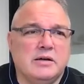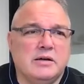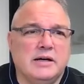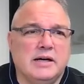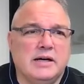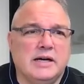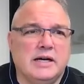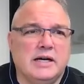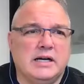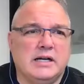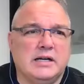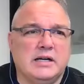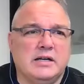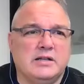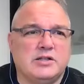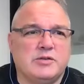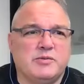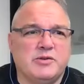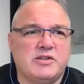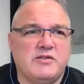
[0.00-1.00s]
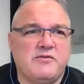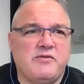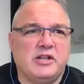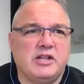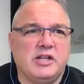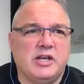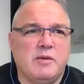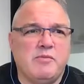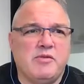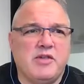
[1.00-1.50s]
And
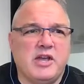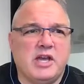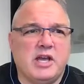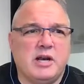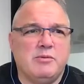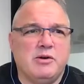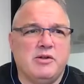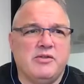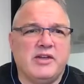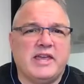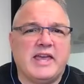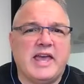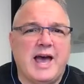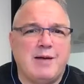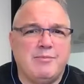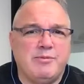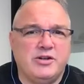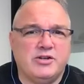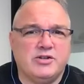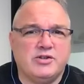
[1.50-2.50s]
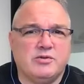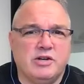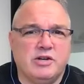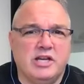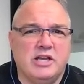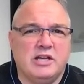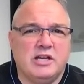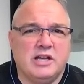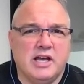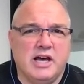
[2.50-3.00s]
specifically, I'm thinking about the
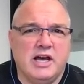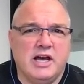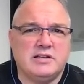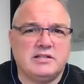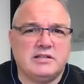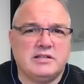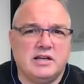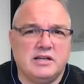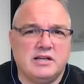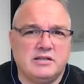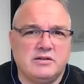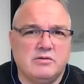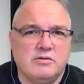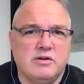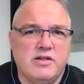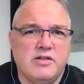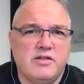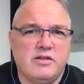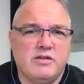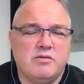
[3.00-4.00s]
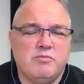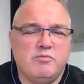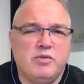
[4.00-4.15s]
cabinetry guys that I deal with.